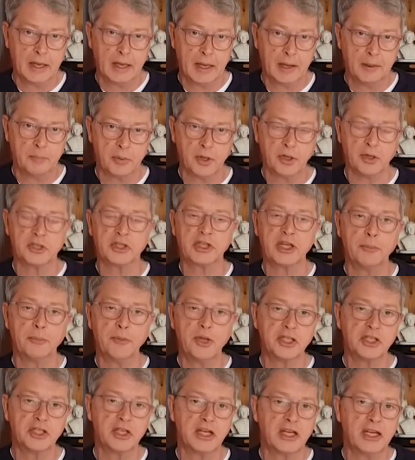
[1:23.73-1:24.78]
But something
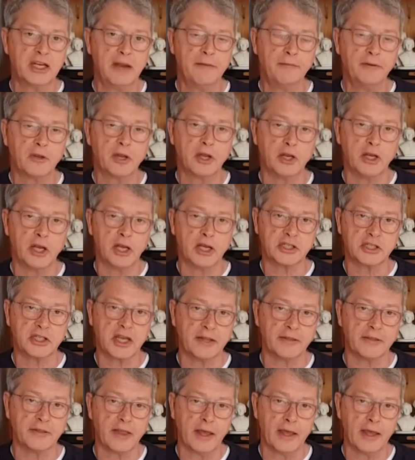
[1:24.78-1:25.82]
significant he
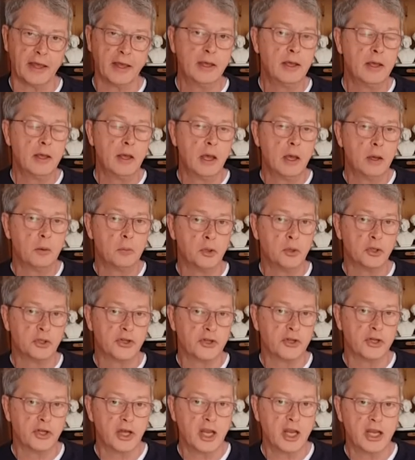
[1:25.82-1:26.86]
said there was
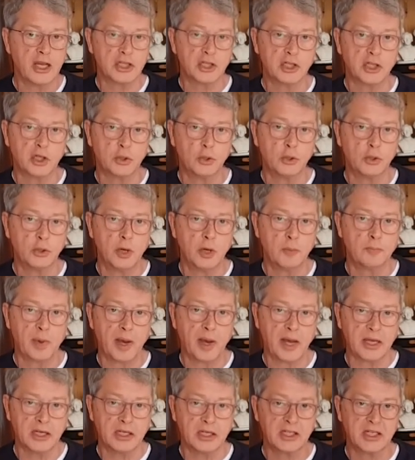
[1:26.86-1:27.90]
that he saw a
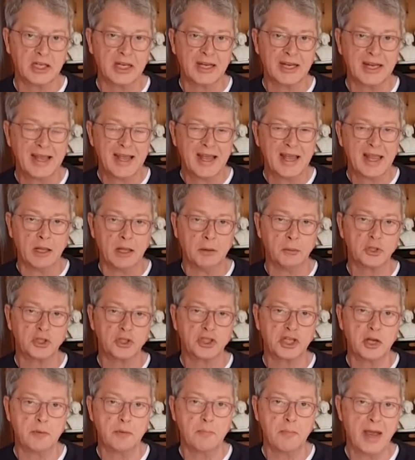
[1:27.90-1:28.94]
bass that was
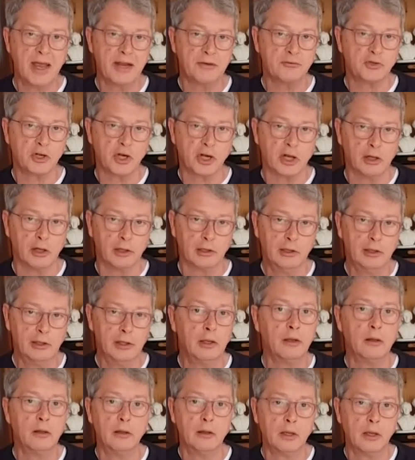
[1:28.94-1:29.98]
symmetrical
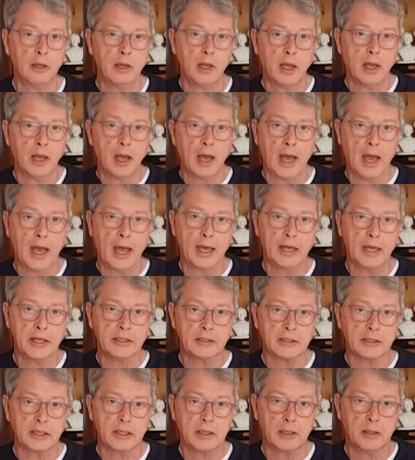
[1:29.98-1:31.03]
and
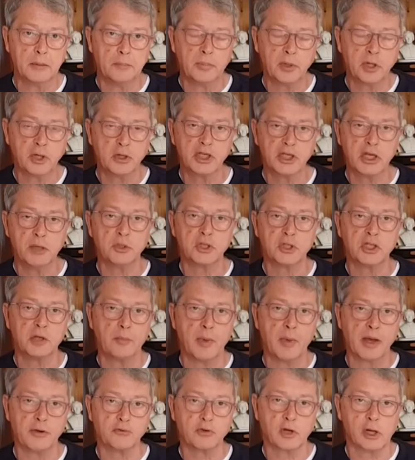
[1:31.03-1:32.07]
because it was
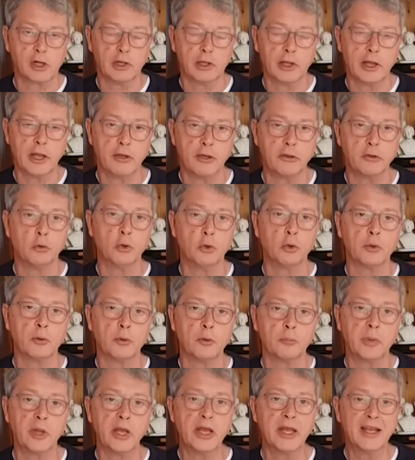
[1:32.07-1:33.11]
symmetrical, he thought
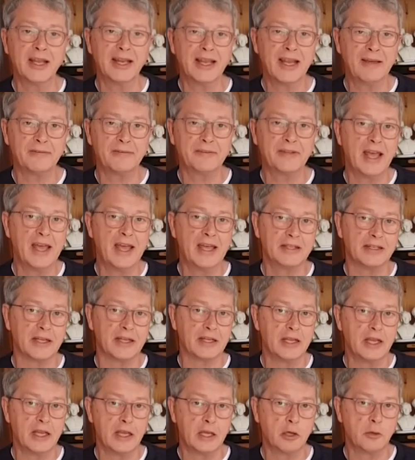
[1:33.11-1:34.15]
being a left-hander,
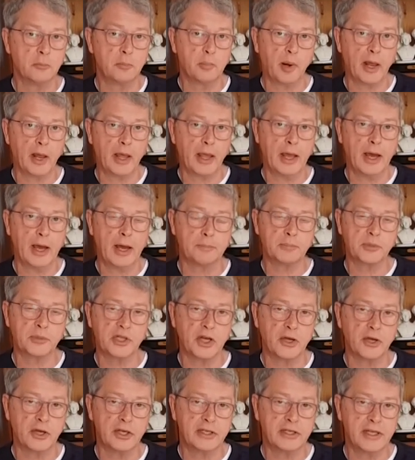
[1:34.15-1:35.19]
he could play it
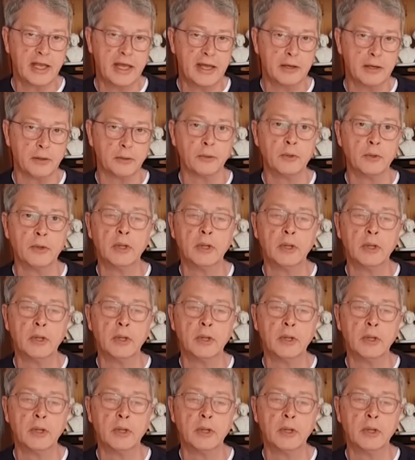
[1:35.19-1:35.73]
upside down.